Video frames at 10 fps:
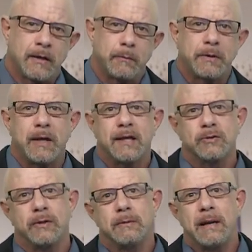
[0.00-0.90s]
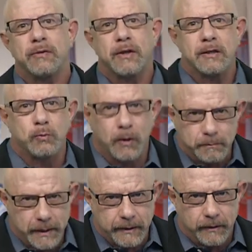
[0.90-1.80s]
And we think it's going to make things
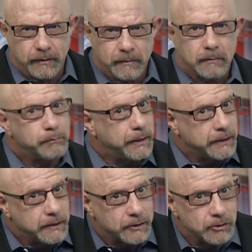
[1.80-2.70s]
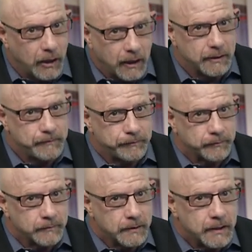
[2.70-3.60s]
work better, but it does not.
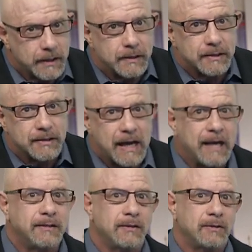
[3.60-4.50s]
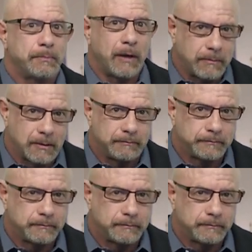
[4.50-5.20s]
It disguises the problem.